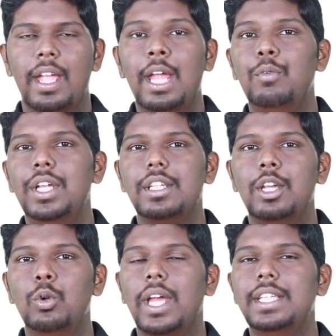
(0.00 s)
in which
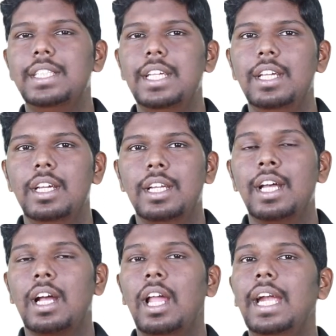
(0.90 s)
you can see
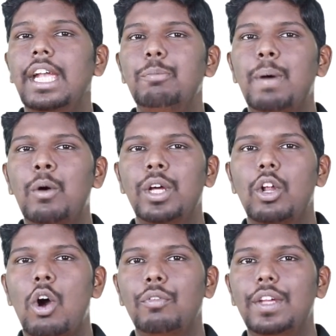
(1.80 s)
the collective
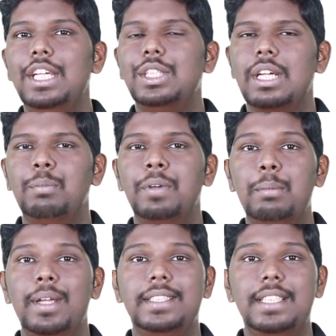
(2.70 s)
power of each term
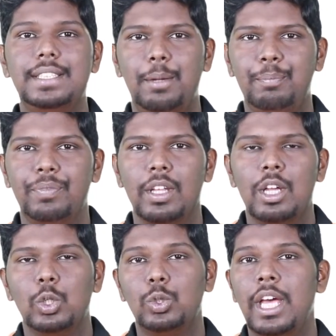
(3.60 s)
remains the same.
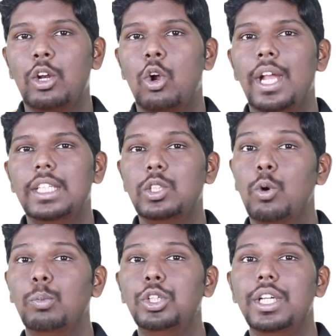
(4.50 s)
So they are called as
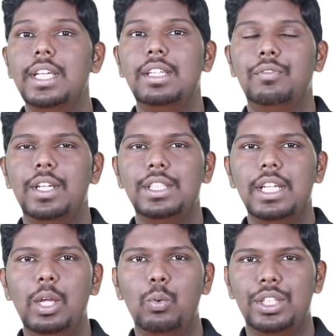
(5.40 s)
homogeneous
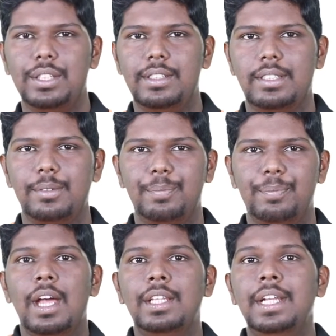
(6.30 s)
differential equations.
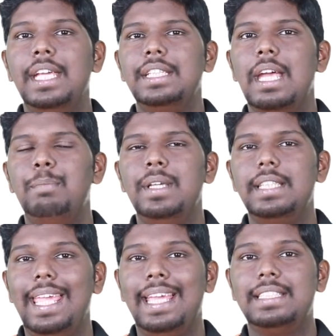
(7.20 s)
The next type
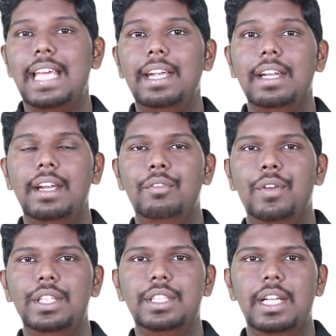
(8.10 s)
is exact
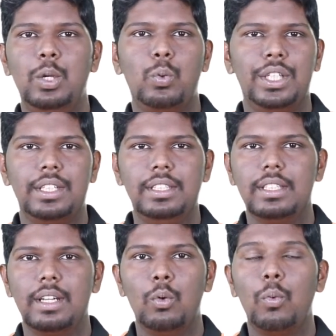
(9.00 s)
differential
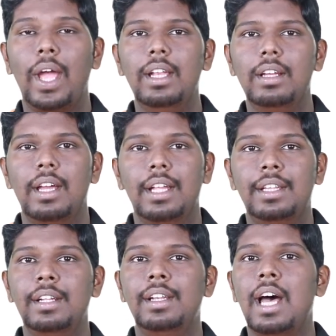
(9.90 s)
equations while
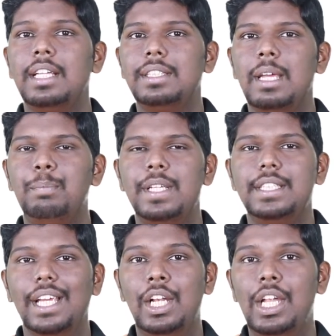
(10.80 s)
the last type
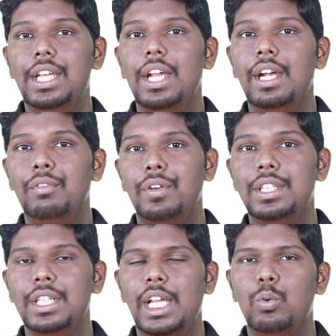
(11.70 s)
is linear
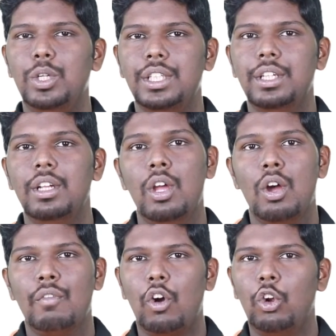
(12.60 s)
differential equation
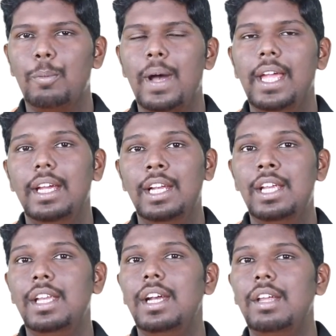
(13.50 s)
followed by
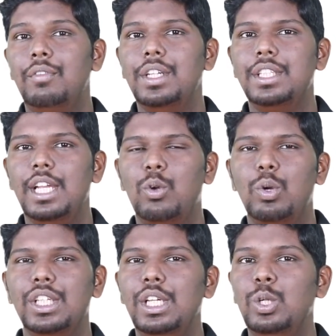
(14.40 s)
linear differential
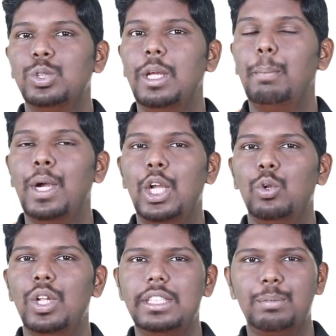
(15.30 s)
equation using
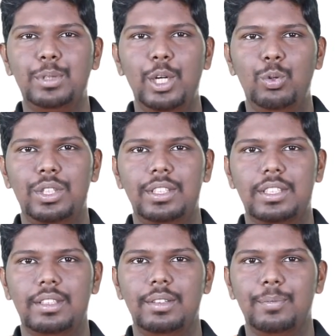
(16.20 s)
particular substitutions.